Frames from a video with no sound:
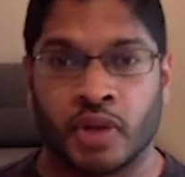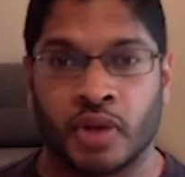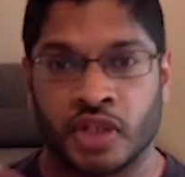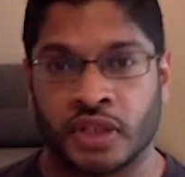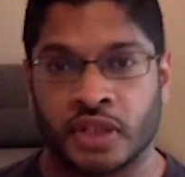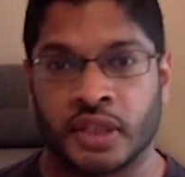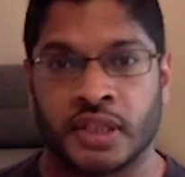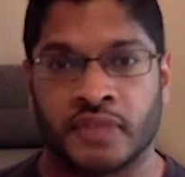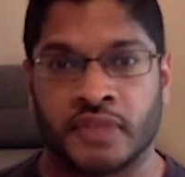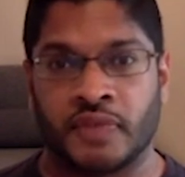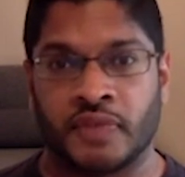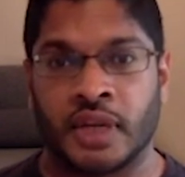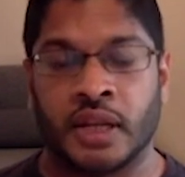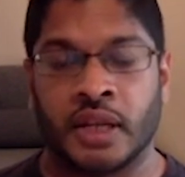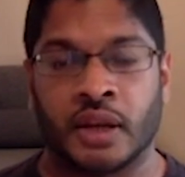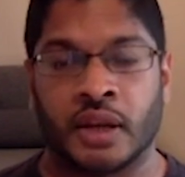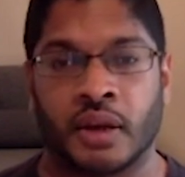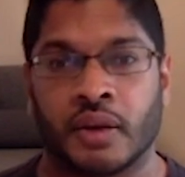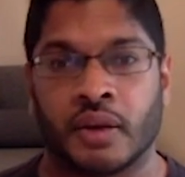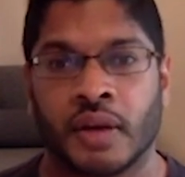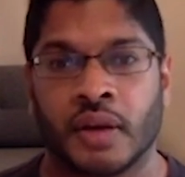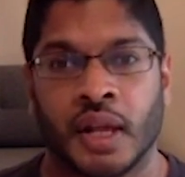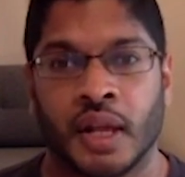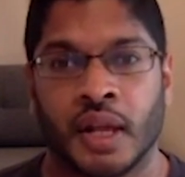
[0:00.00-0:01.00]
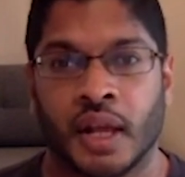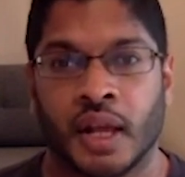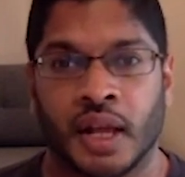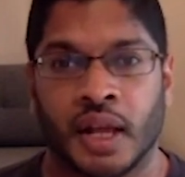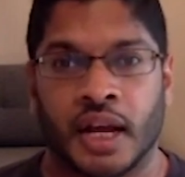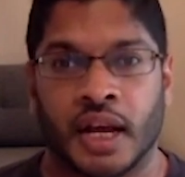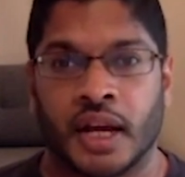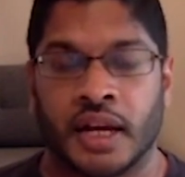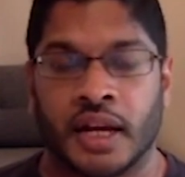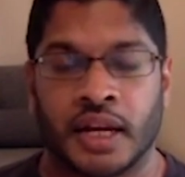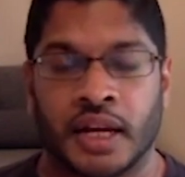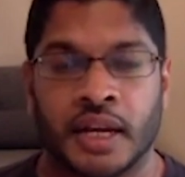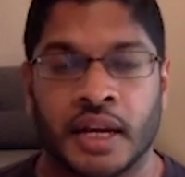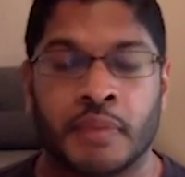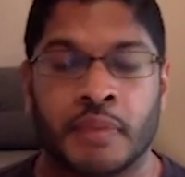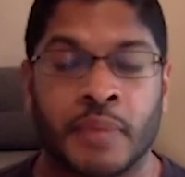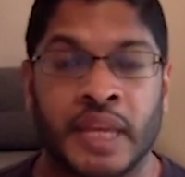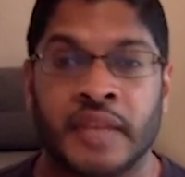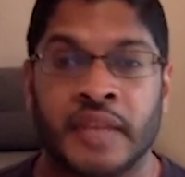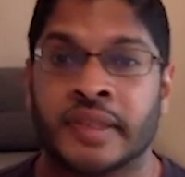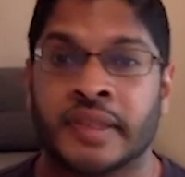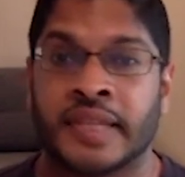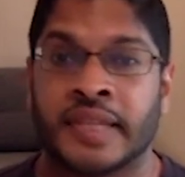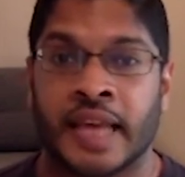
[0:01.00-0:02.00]
this video, it
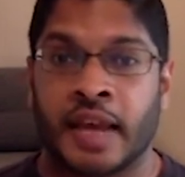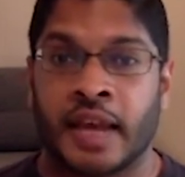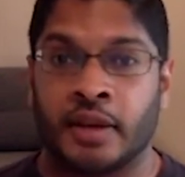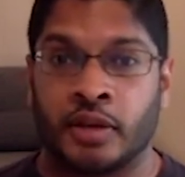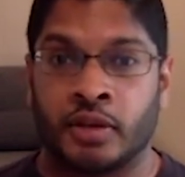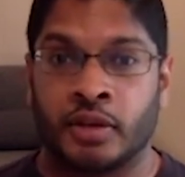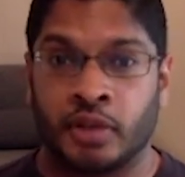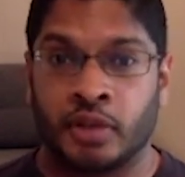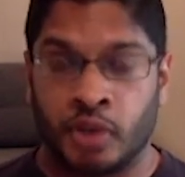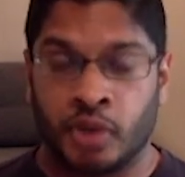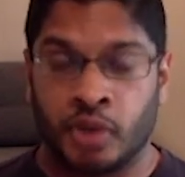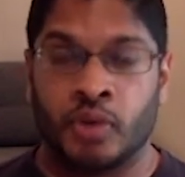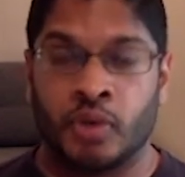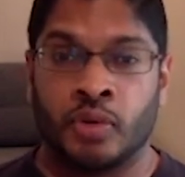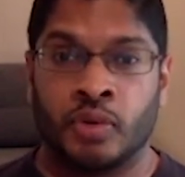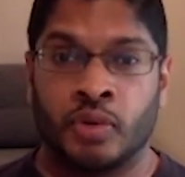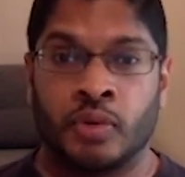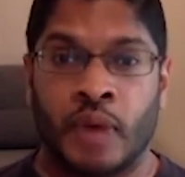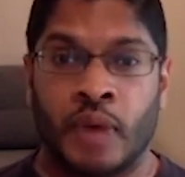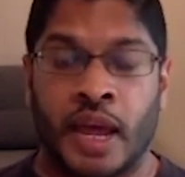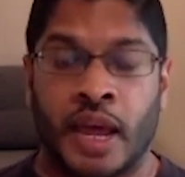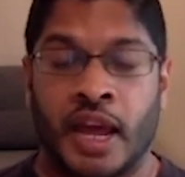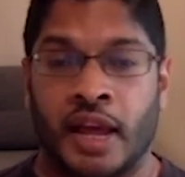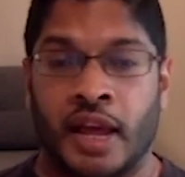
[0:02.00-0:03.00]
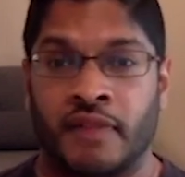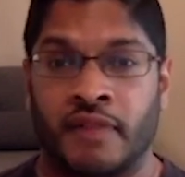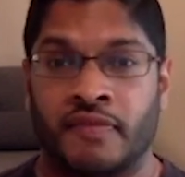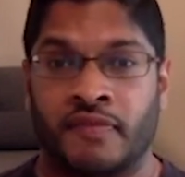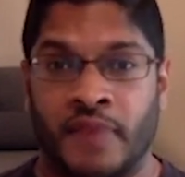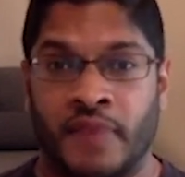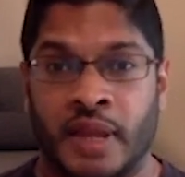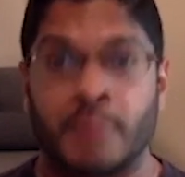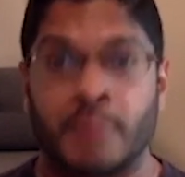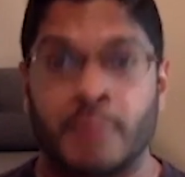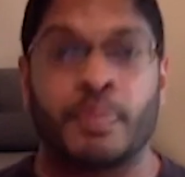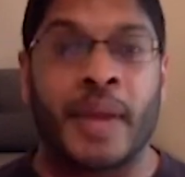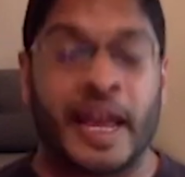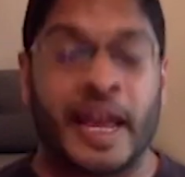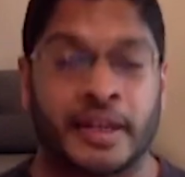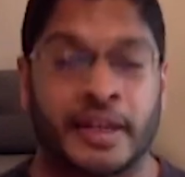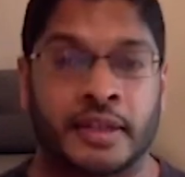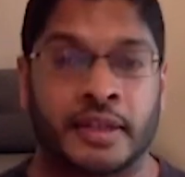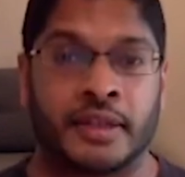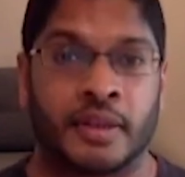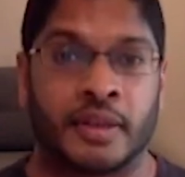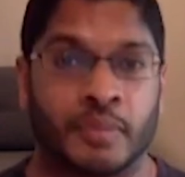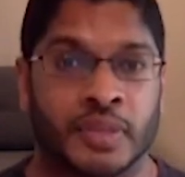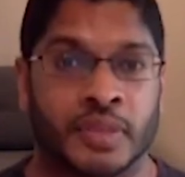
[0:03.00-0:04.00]
means that you have
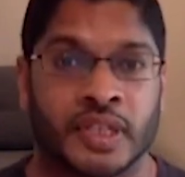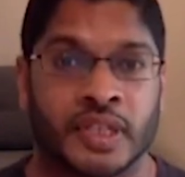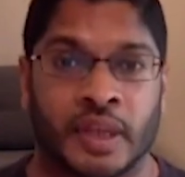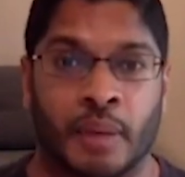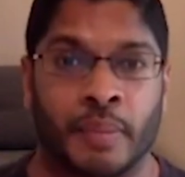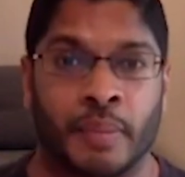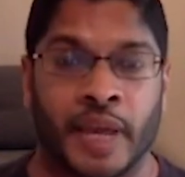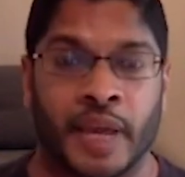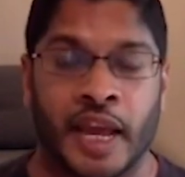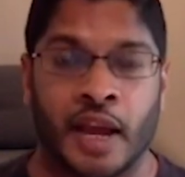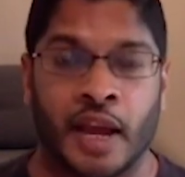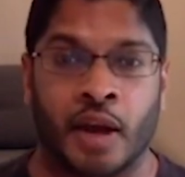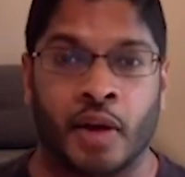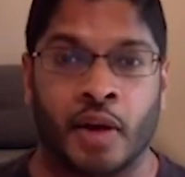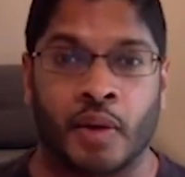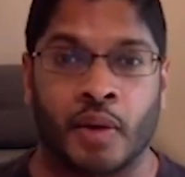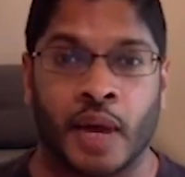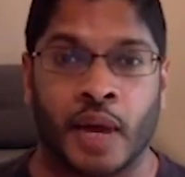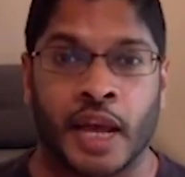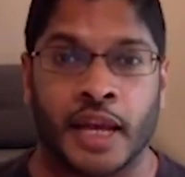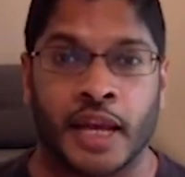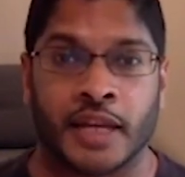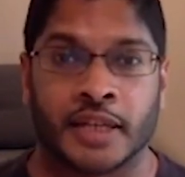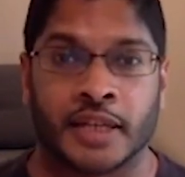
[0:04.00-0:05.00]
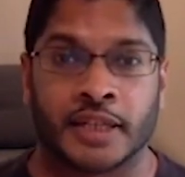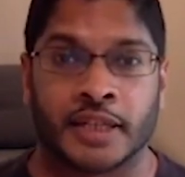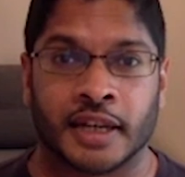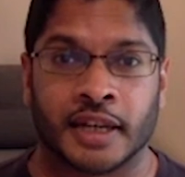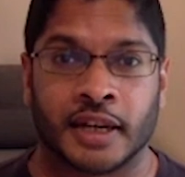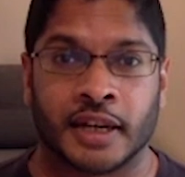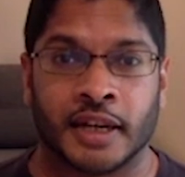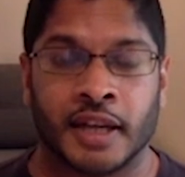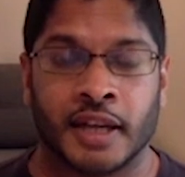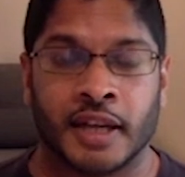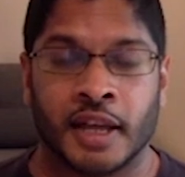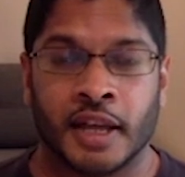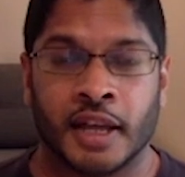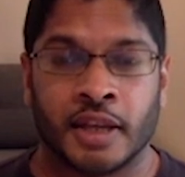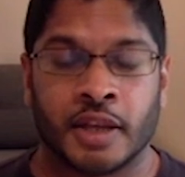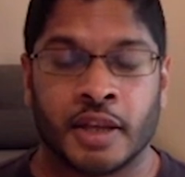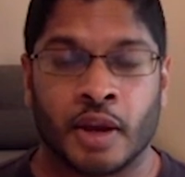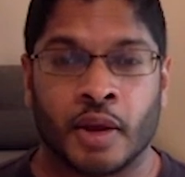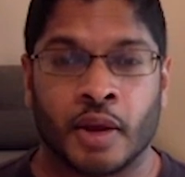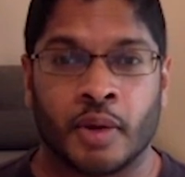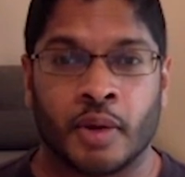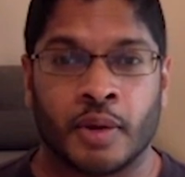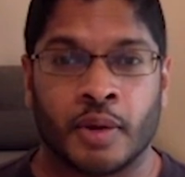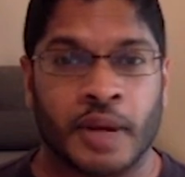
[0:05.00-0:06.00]
impacted them somehow, and
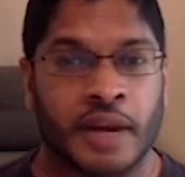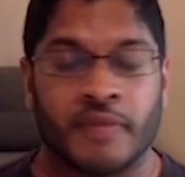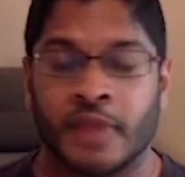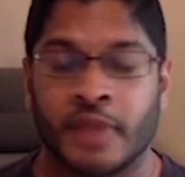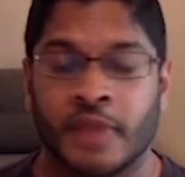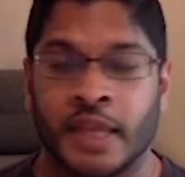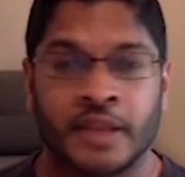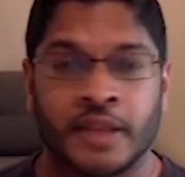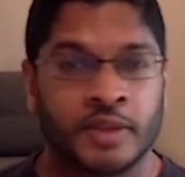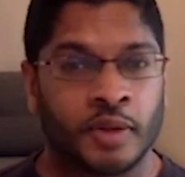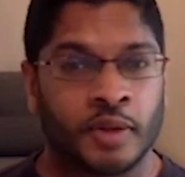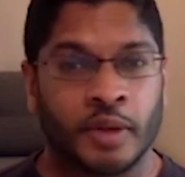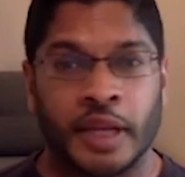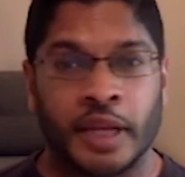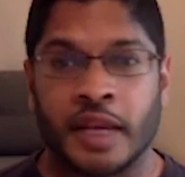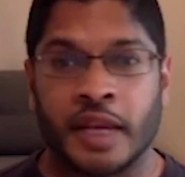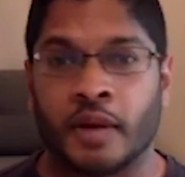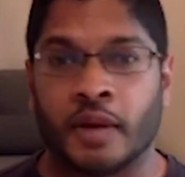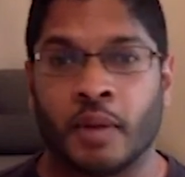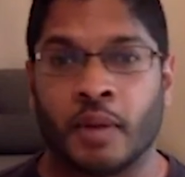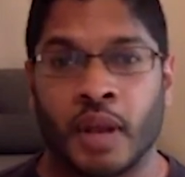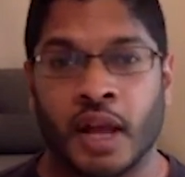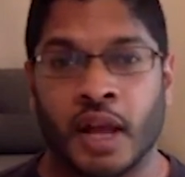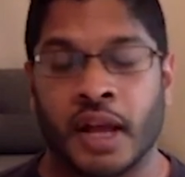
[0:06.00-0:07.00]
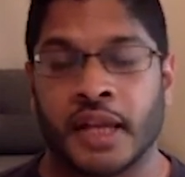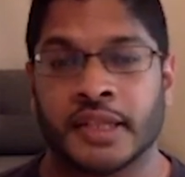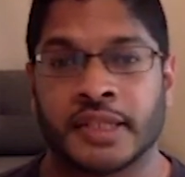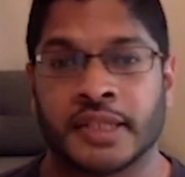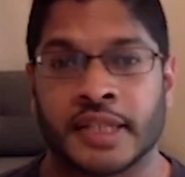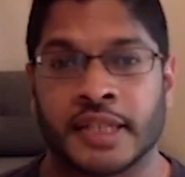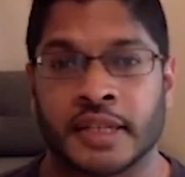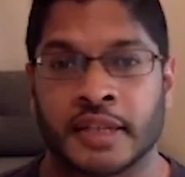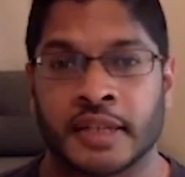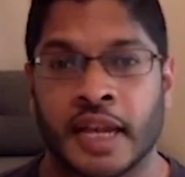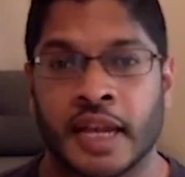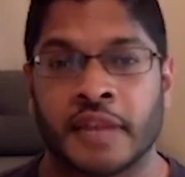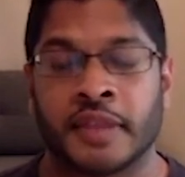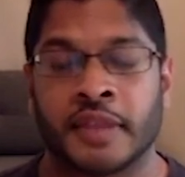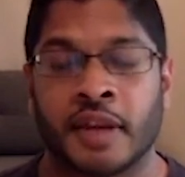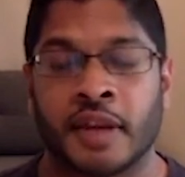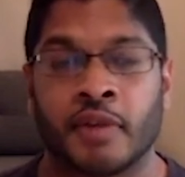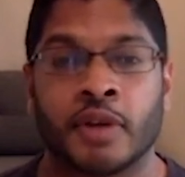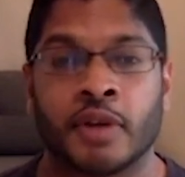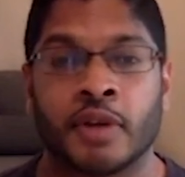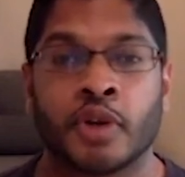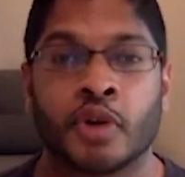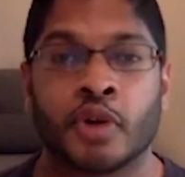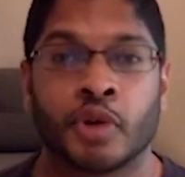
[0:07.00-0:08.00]
everything's all equalized, and
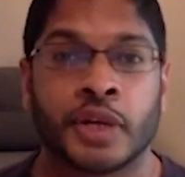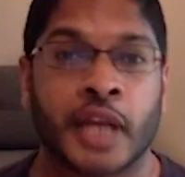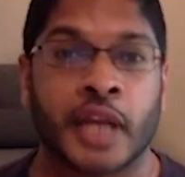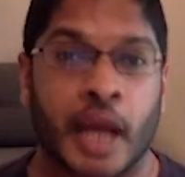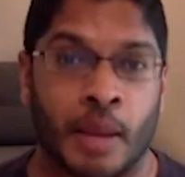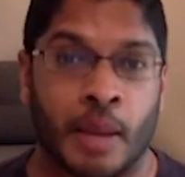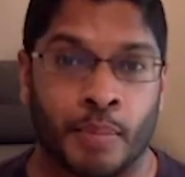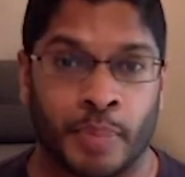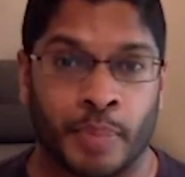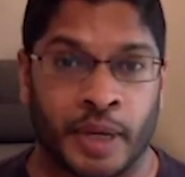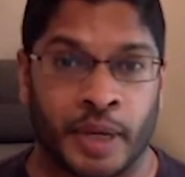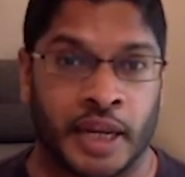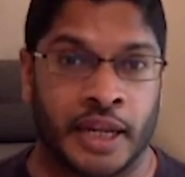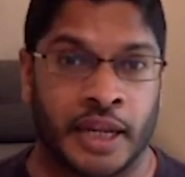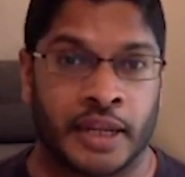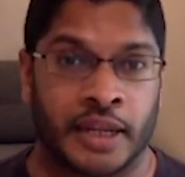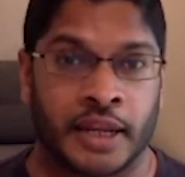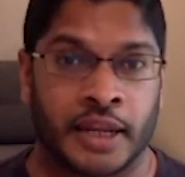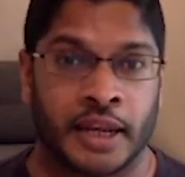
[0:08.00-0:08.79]
they're in good company.